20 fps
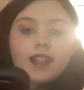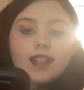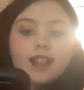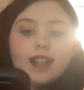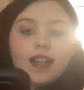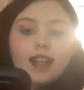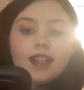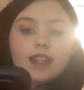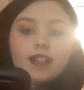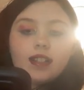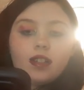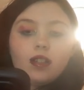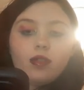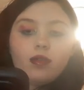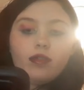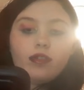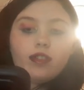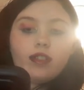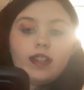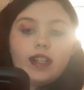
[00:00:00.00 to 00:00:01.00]
6
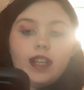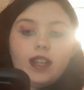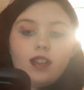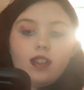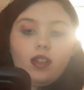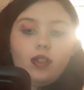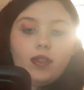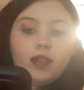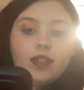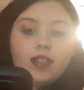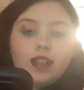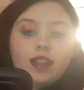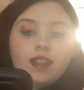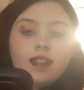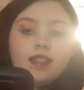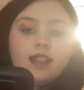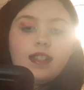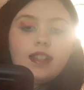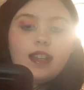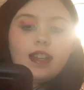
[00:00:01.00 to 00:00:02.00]
Ultra Lip
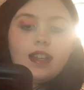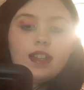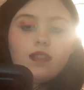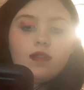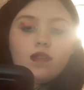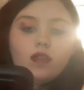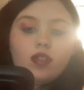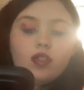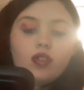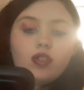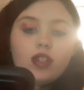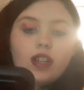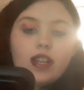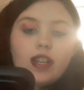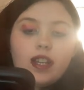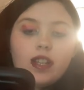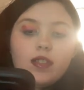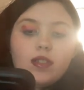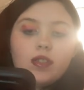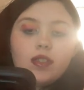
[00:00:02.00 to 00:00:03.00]
Glosses in the
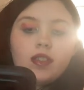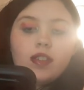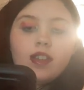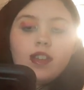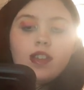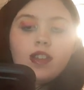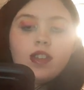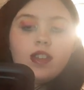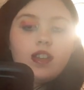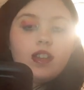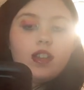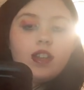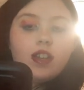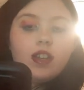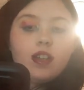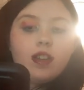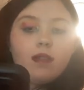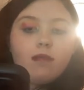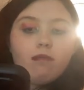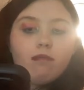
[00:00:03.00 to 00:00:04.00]
shades
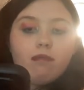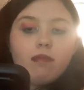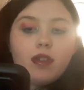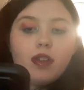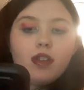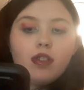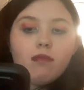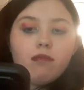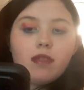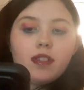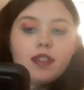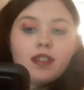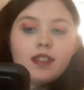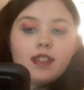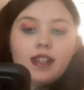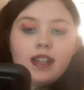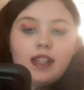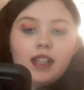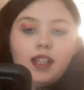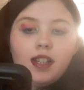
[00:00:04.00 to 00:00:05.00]
Boom,
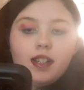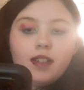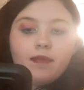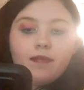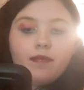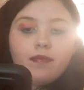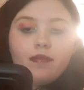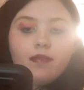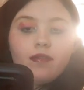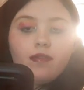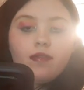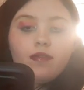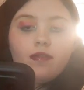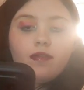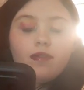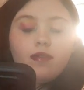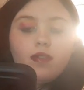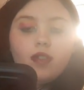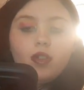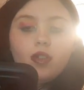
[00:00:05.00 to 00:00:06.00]
Stella,
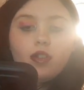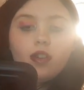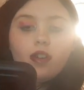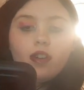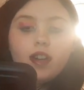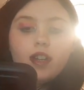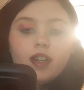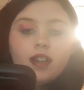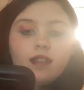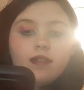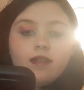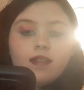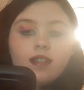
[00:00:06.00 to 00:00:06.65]
Flora,